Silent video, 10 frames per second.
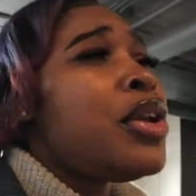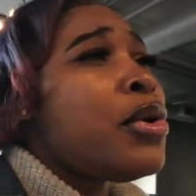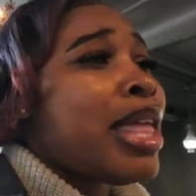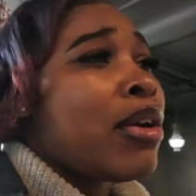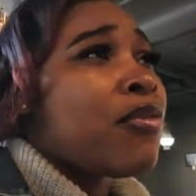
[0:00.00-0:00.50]
know,
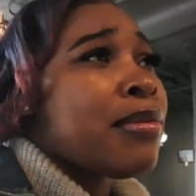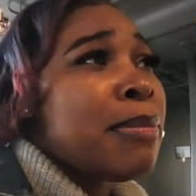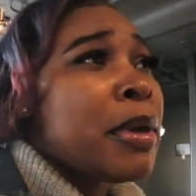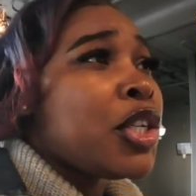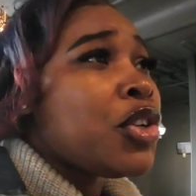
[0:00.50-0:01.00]
like from the
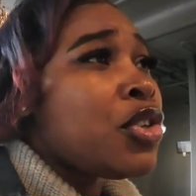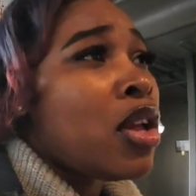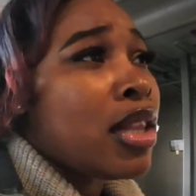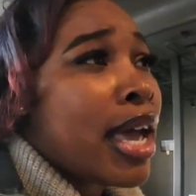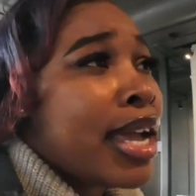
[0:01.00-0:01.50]
pictures
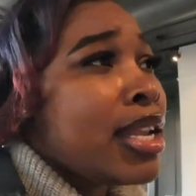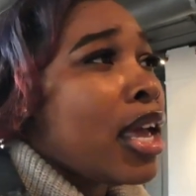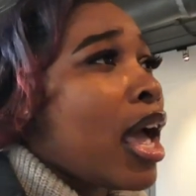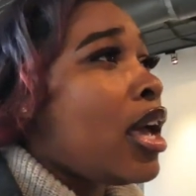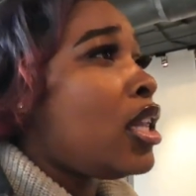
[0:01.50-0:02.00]
online,
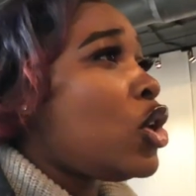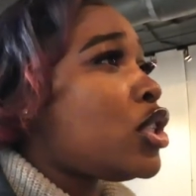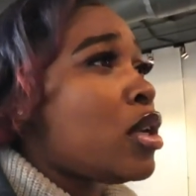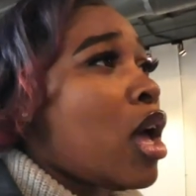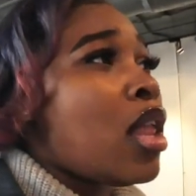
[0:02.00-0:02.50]
it looked
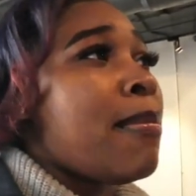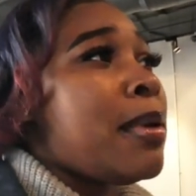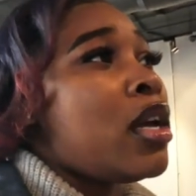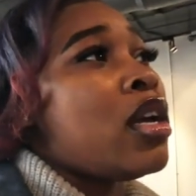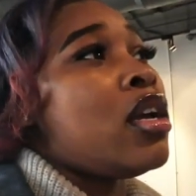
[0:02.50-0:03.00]
a lot
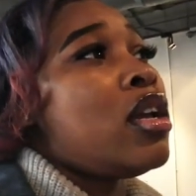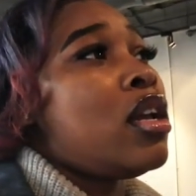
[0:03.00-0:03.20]
bigger.